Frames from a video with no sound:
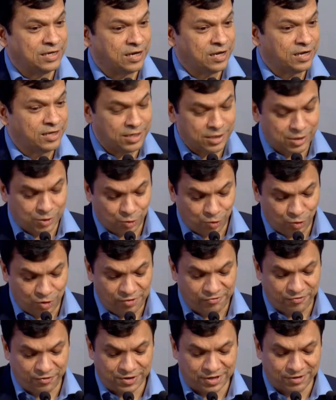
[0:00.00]
clear role
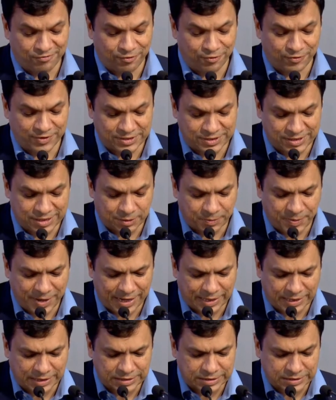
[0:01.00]
for influencing
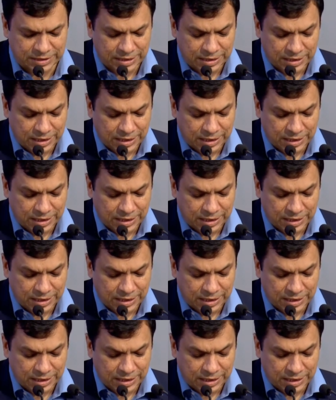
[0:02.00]
practice.